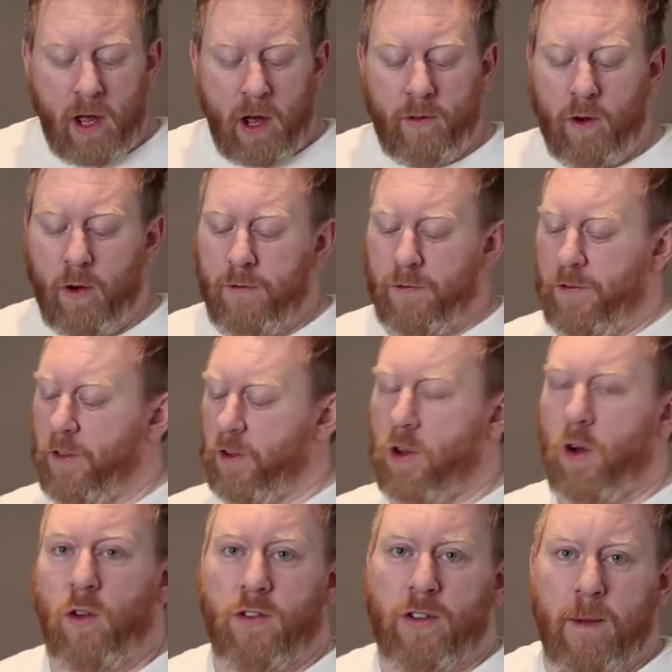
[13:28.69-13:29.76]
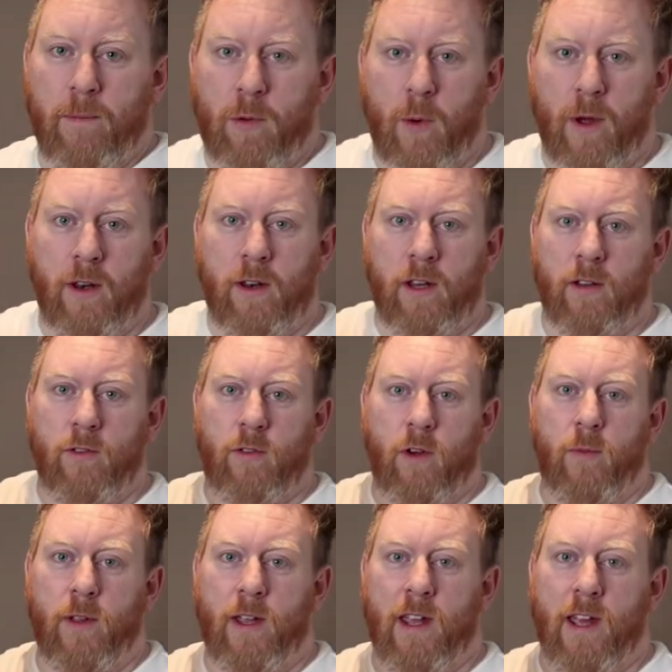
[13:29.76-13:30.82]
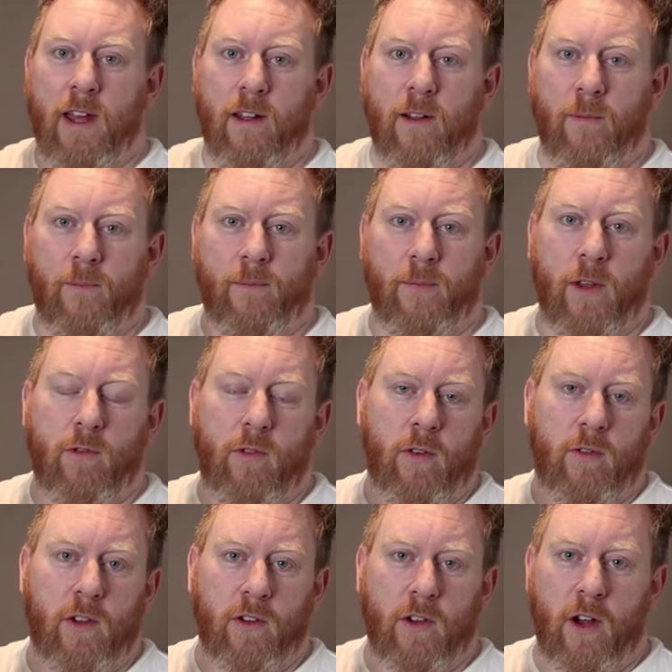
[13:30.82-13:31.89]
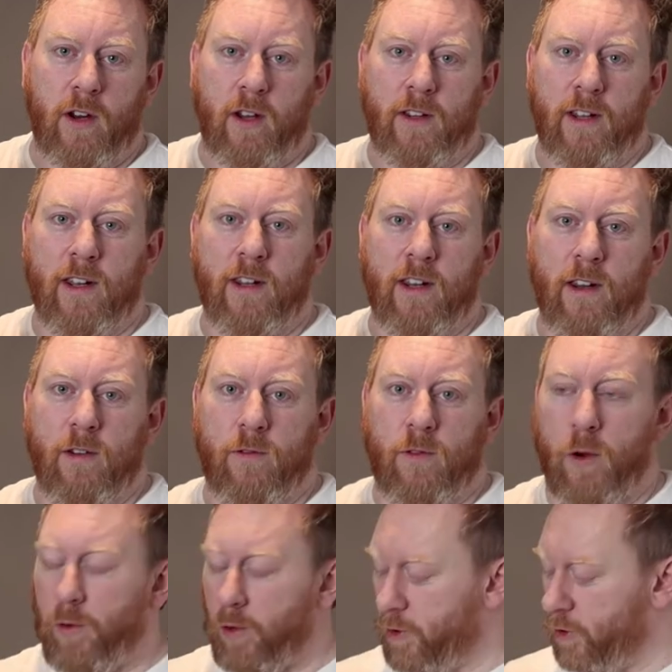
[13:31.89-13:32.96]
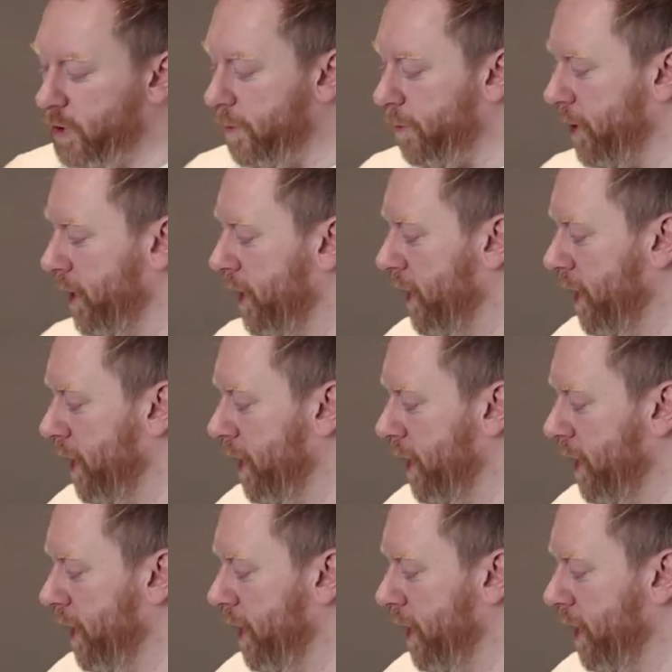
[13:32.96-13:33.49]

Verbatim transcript: I've gone for the concept one from the, uh, the rough design I did in Photoshop.